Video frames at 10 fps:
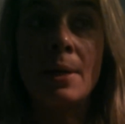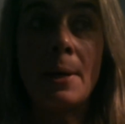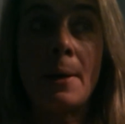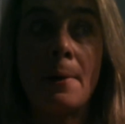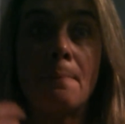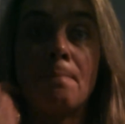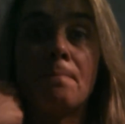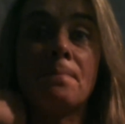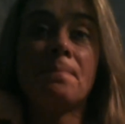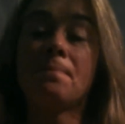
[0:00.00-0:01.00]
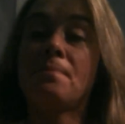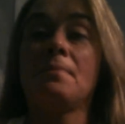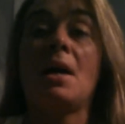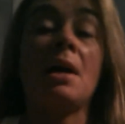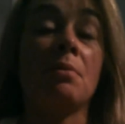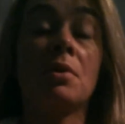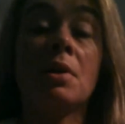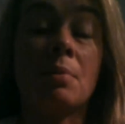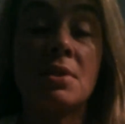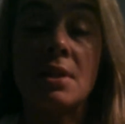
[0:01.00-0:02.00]
I
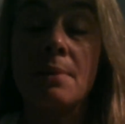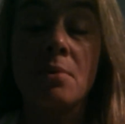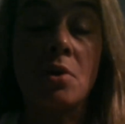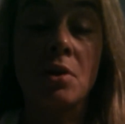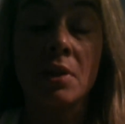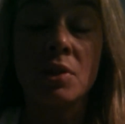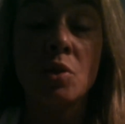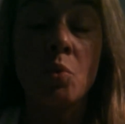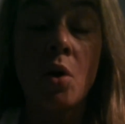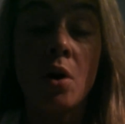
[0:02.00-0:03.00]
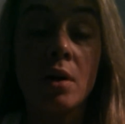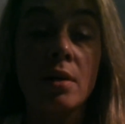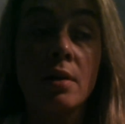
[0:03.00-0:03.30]
really wasn't able hardly to walk.